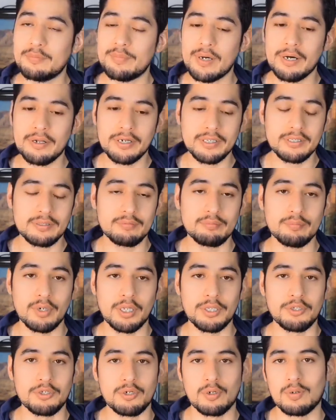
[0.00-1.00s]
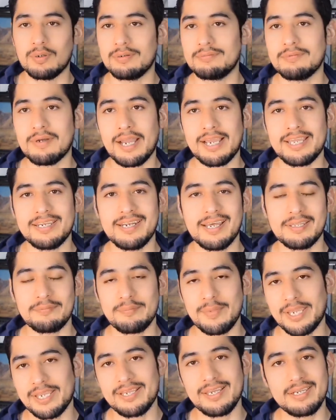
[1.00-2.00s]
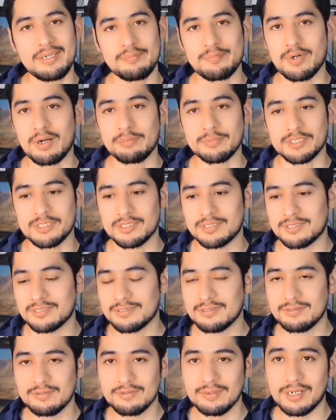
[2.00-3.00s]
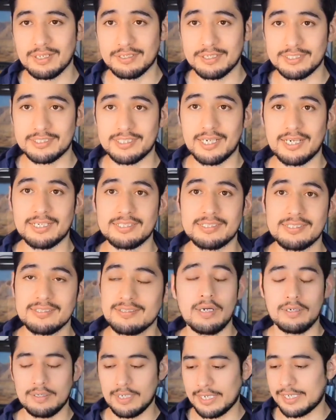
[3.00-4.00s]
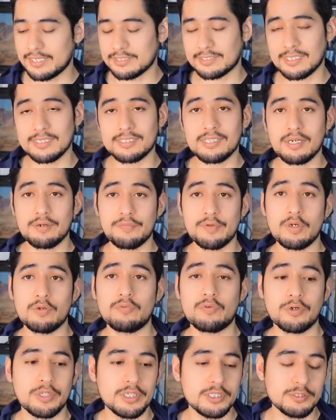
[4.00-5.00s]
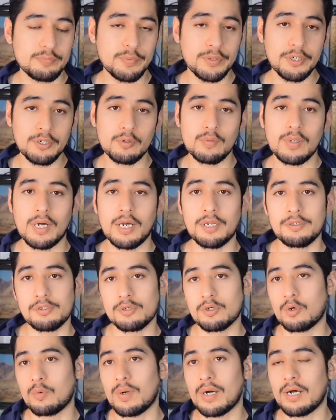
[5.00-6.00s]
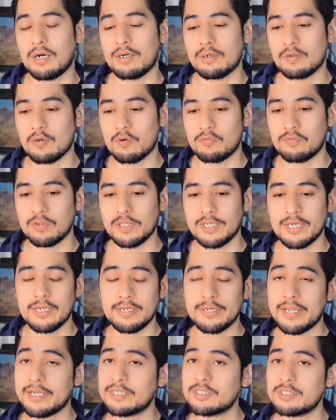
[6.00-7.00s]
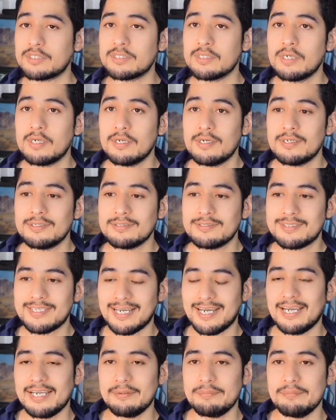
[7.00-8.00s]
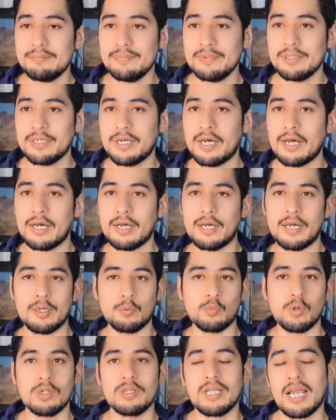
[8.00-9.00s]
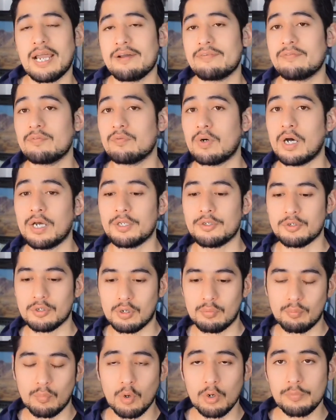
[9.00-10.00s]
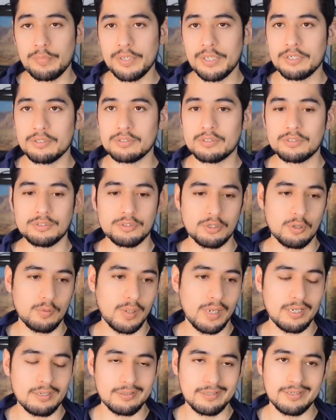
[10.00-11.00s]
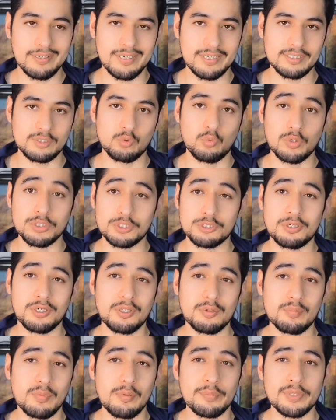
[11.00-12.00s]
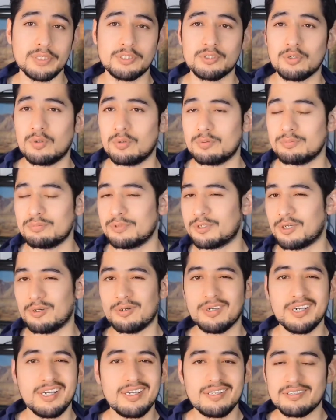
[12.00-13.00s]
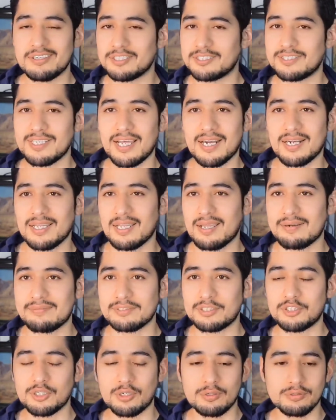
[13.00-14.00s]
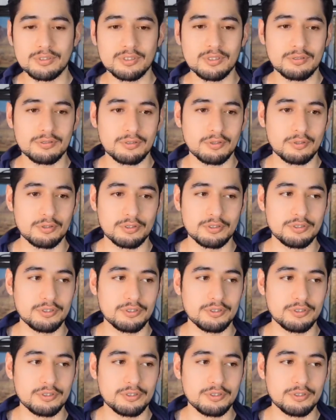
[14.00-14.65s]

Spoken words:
about it, but I cannot make any promises on these guys. I guess that's gonna be all for this video. Hopefully next time I will have more videos. It is winter at the moment, so there's not a lot of shows or